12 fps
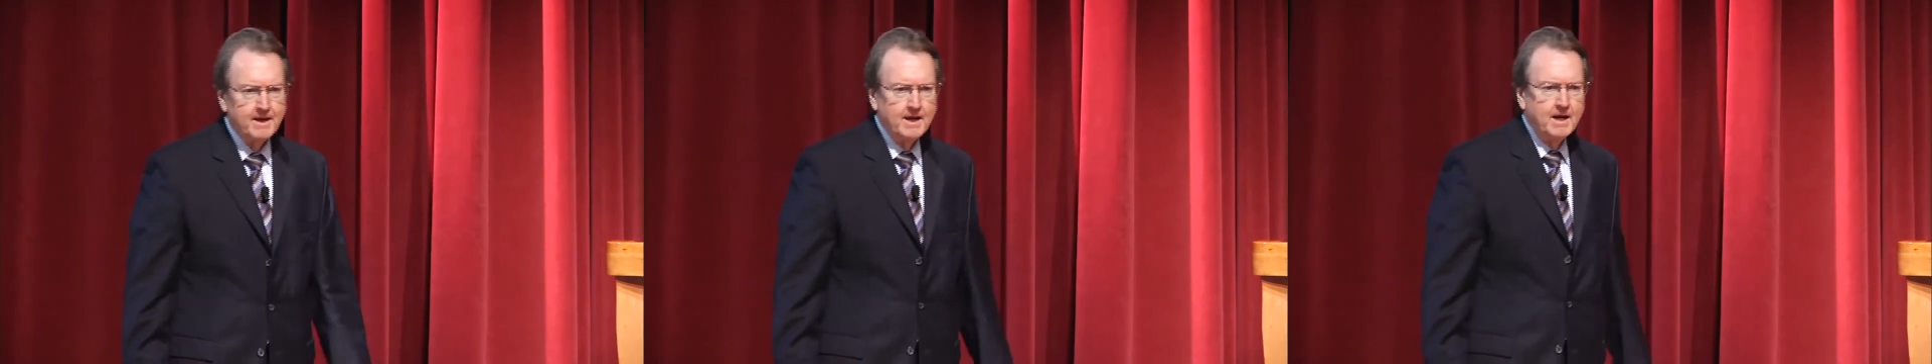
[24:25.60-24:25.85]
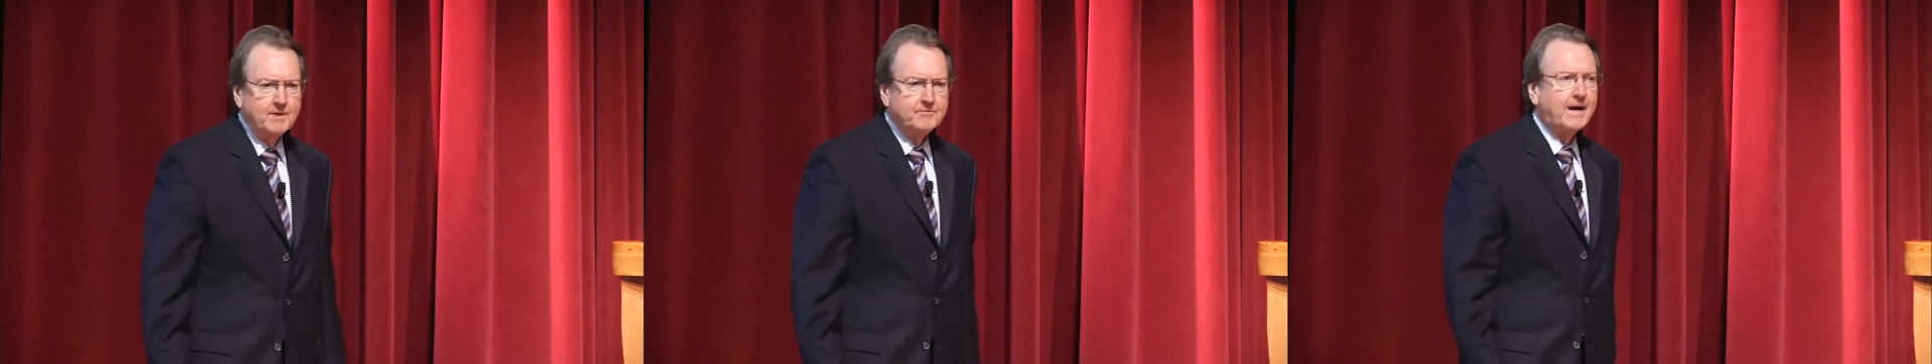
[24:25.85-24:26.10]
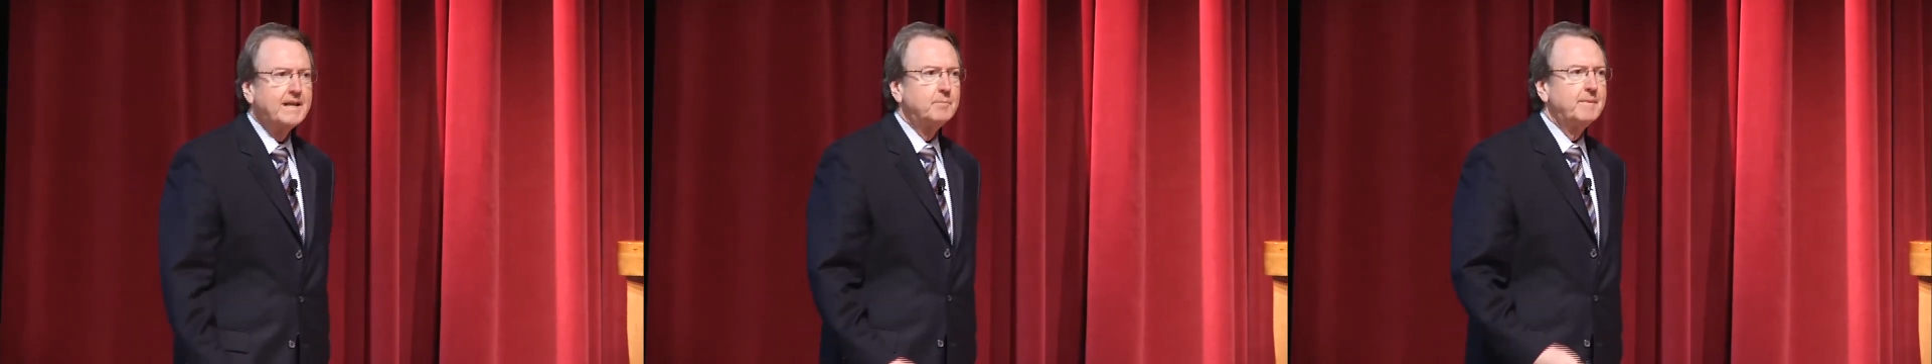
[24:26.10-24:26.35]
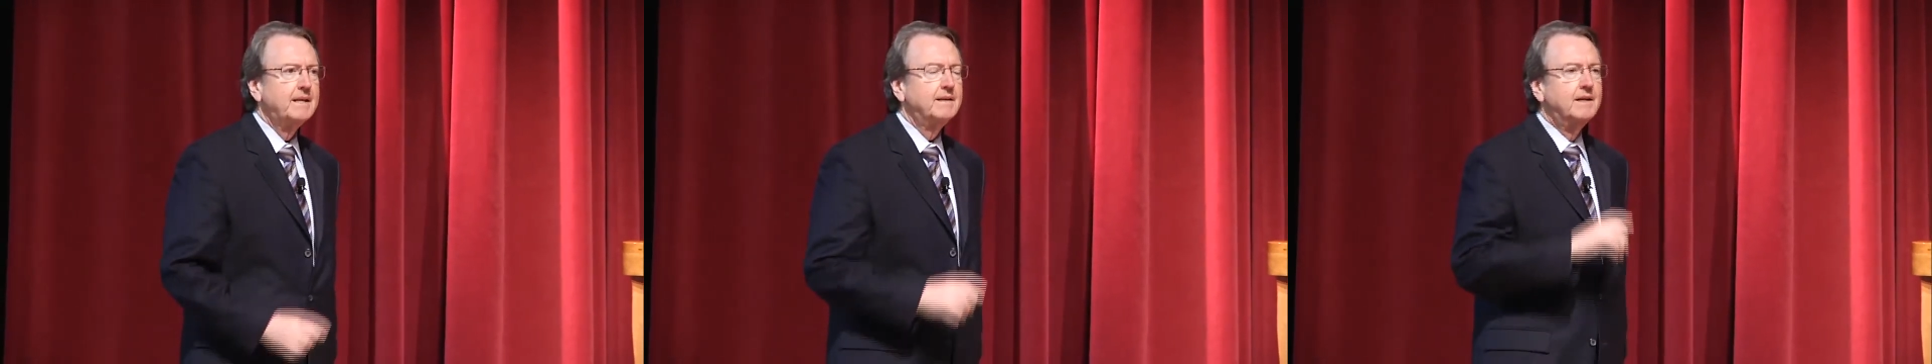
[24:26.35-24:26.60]
Final
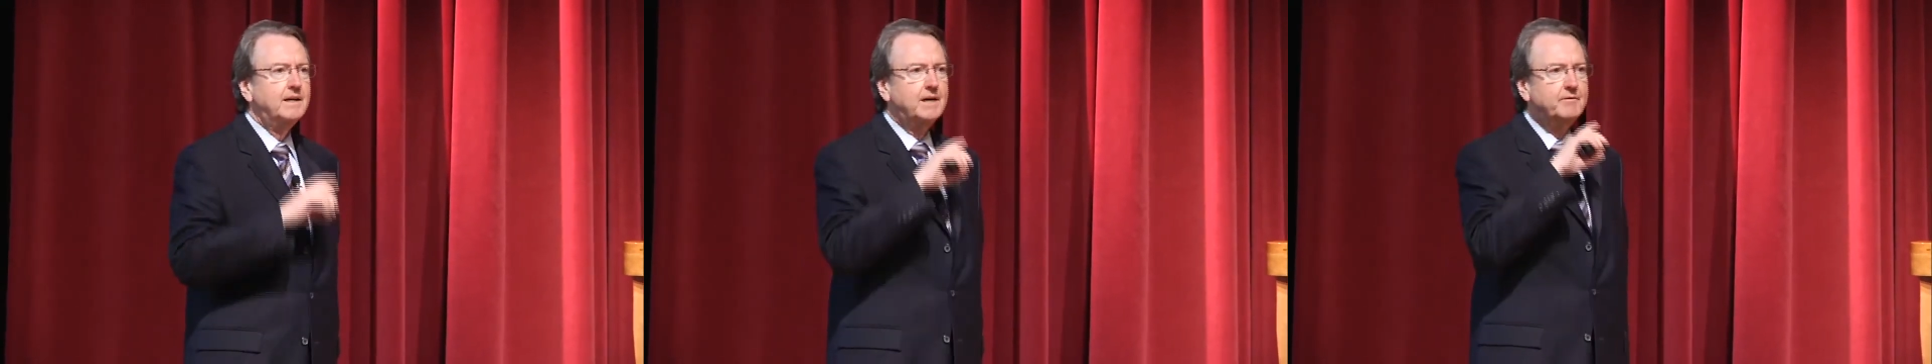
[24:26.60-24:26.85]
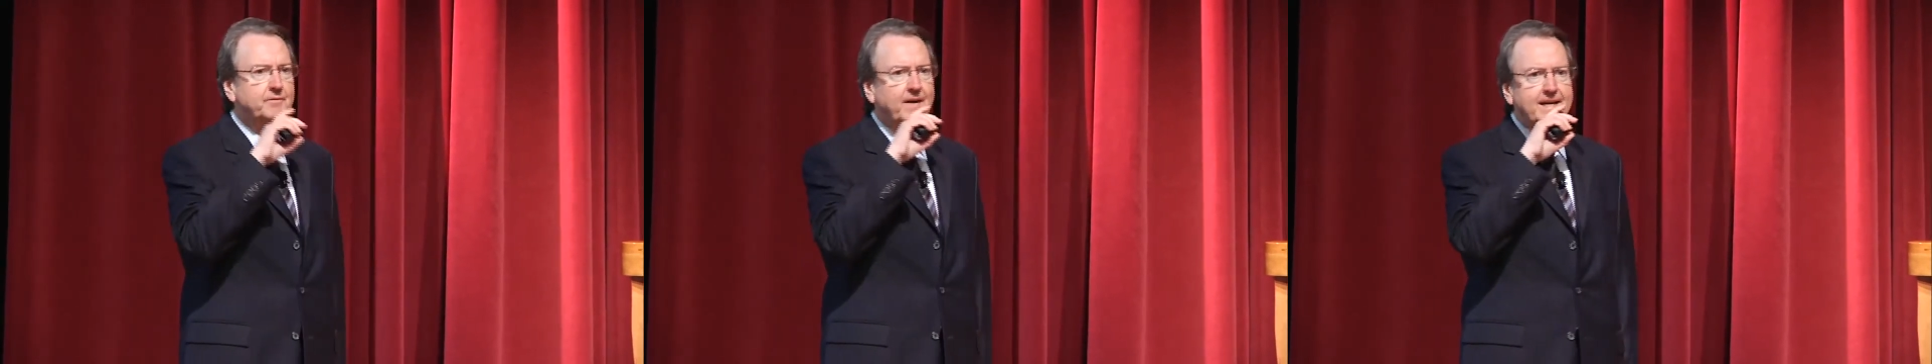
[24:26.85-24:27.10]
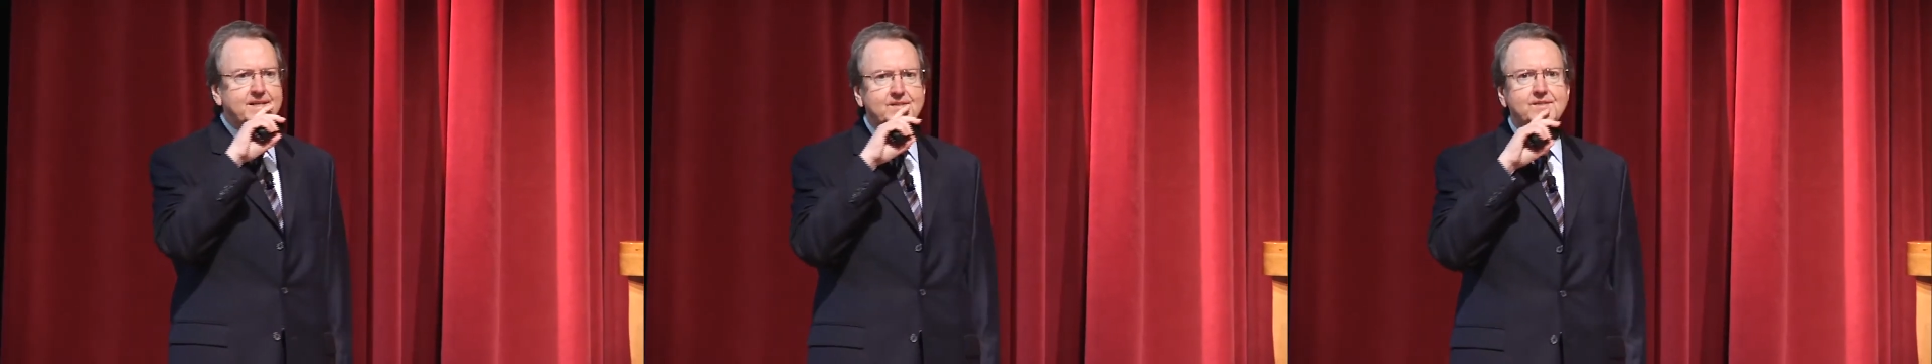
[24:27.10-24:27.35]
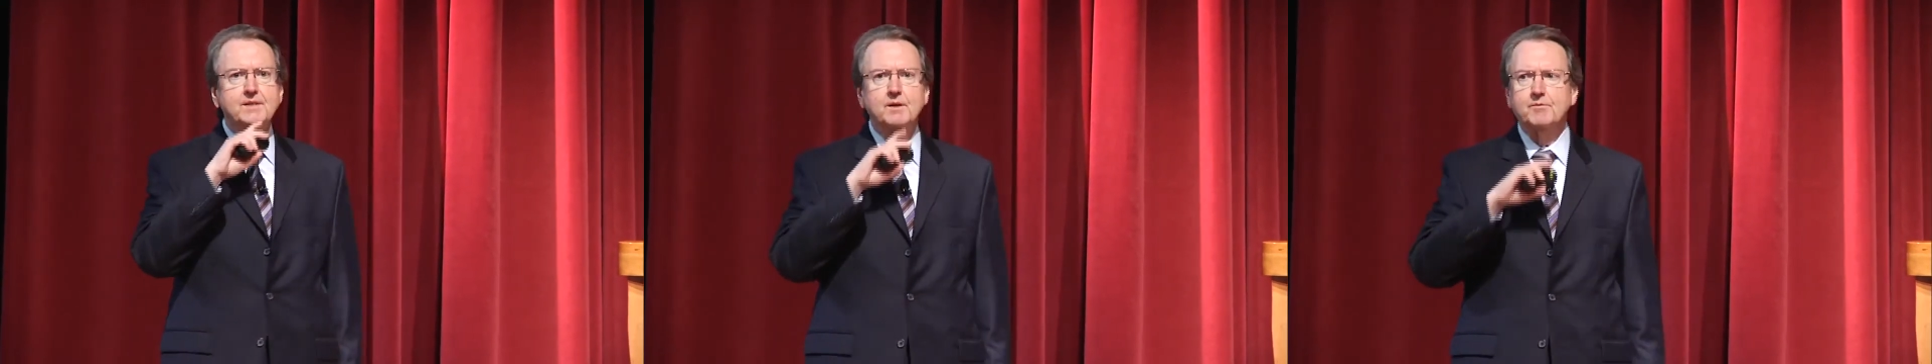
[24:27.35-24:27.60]
bit of
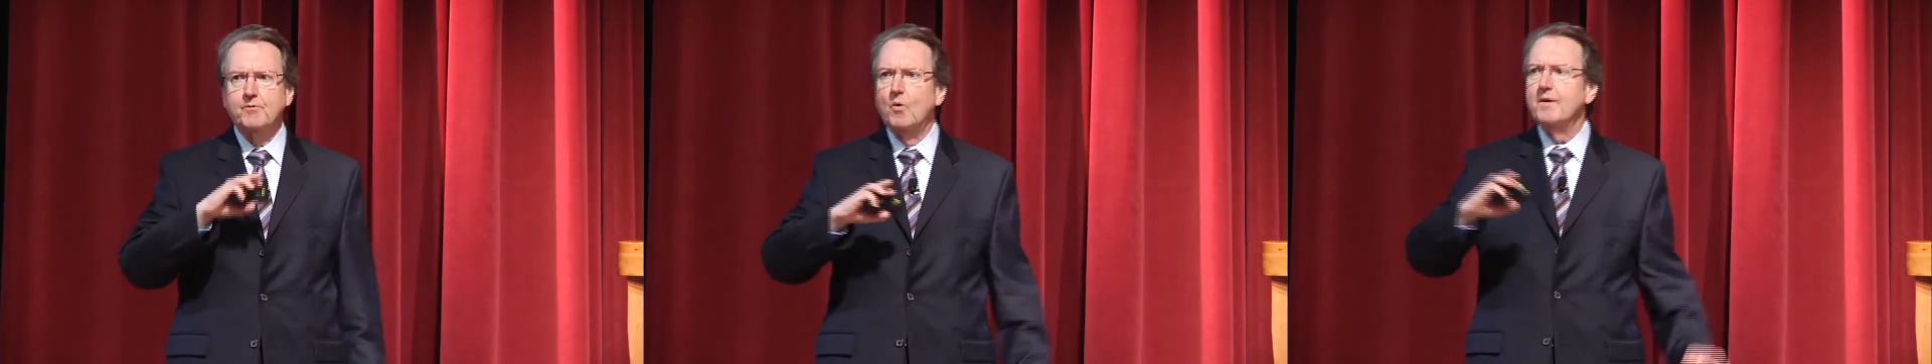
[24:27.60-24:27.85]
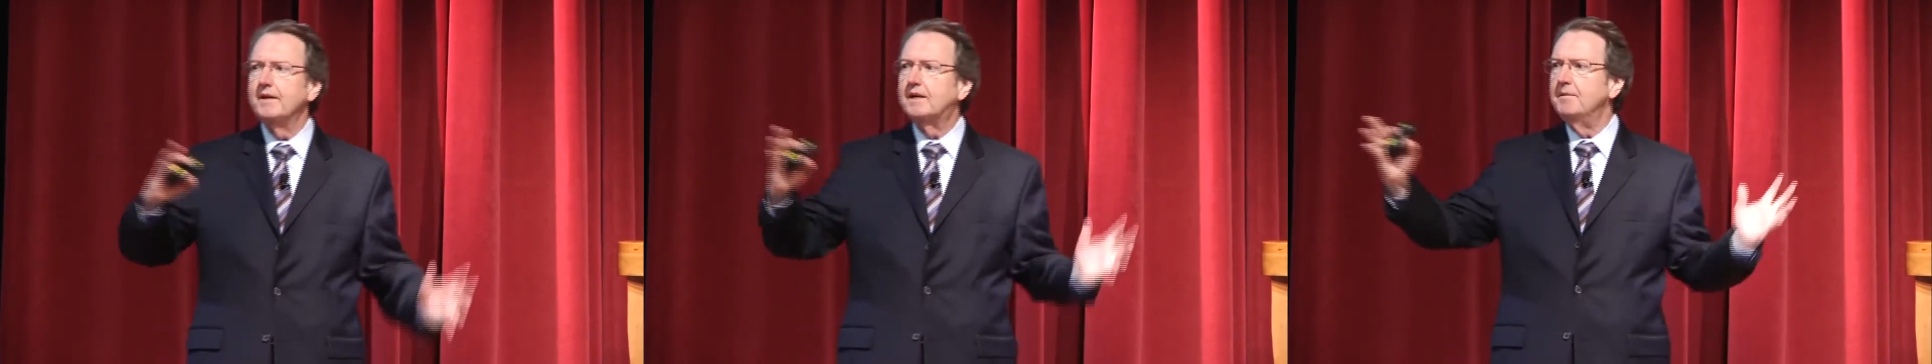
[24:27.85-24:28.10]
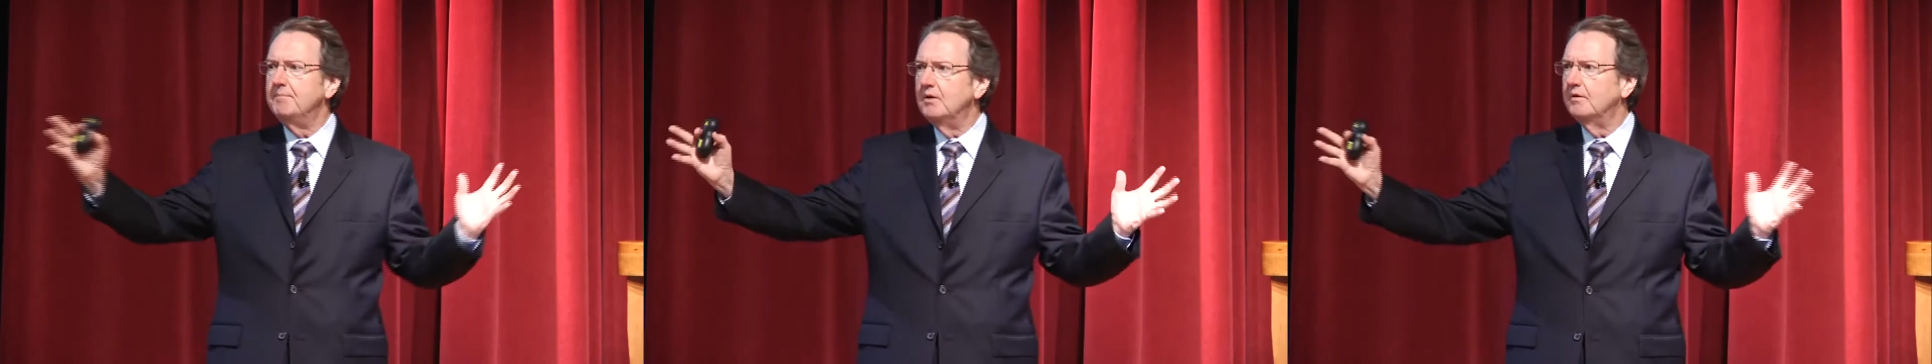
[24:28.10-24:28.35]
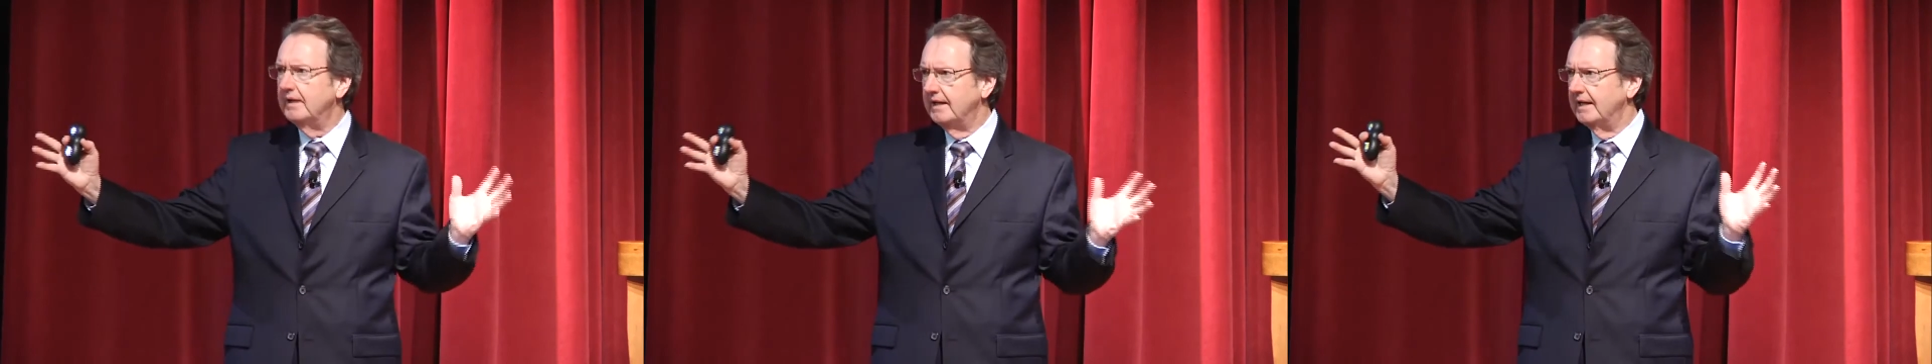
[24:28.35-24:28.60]
advice for the
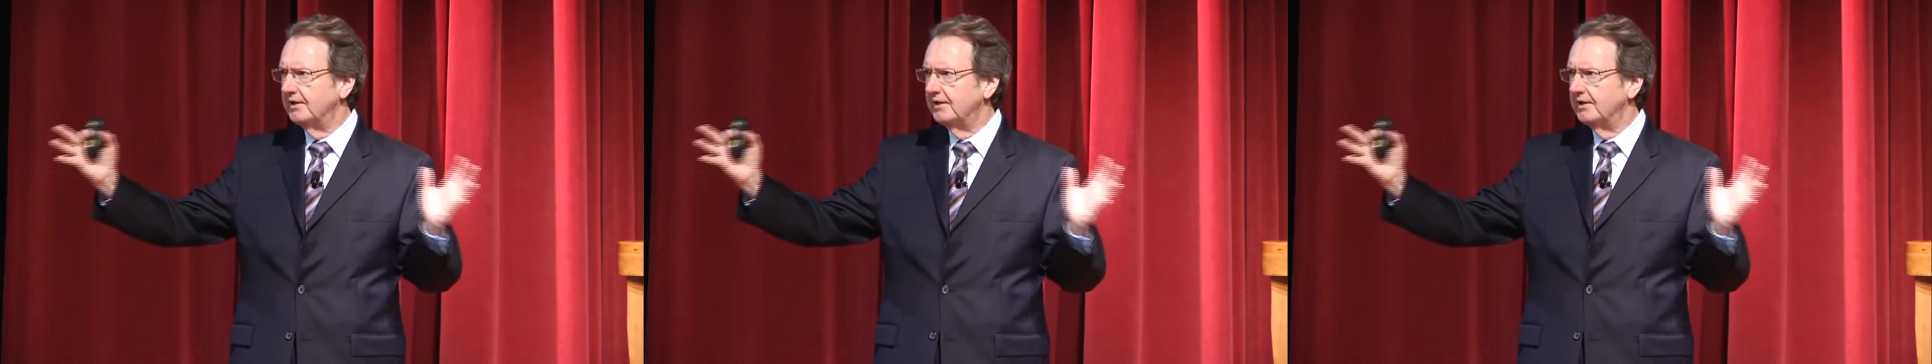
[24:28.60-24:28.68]
community